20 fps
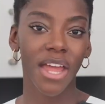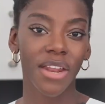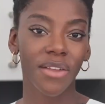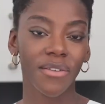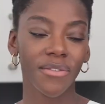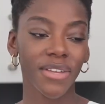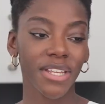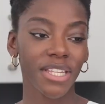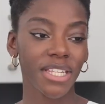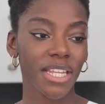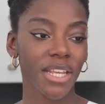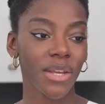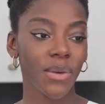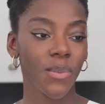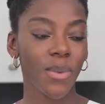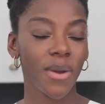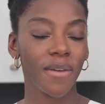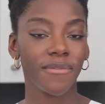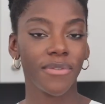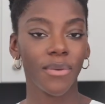And
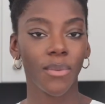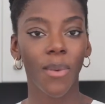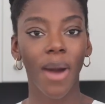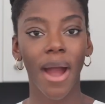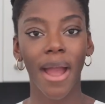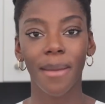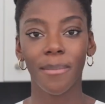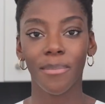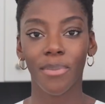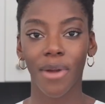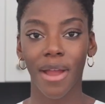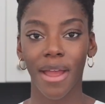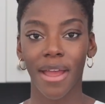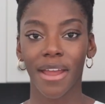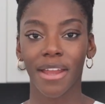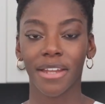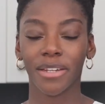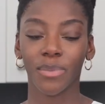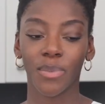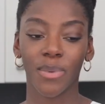obviously with the white
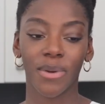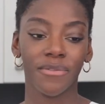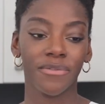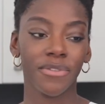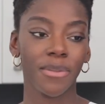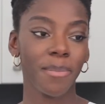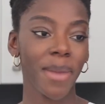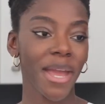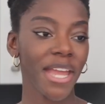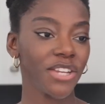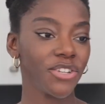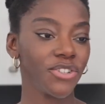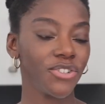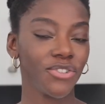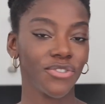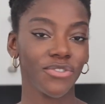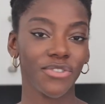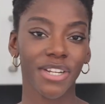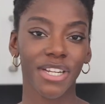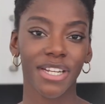bread, with the
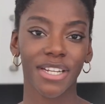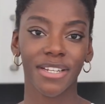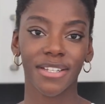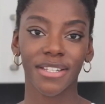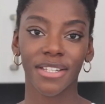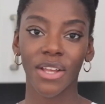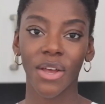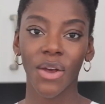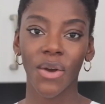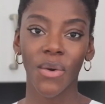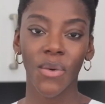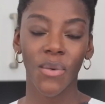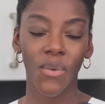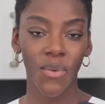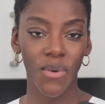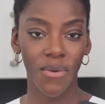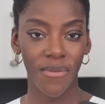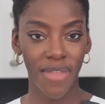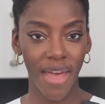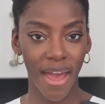pastries,
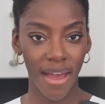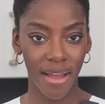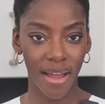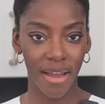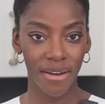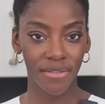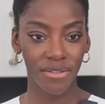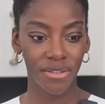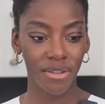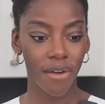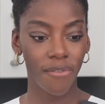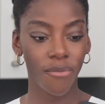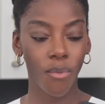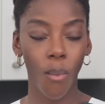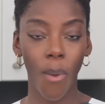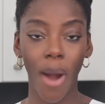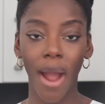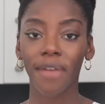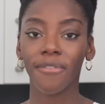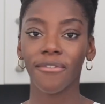all of that kind of
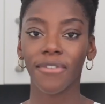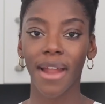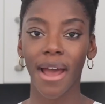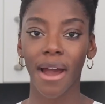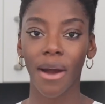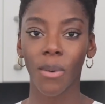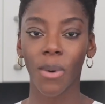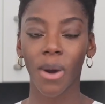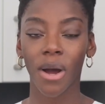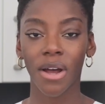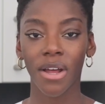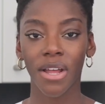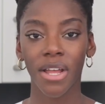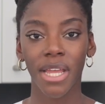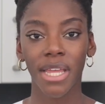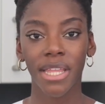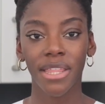stuff, white flour,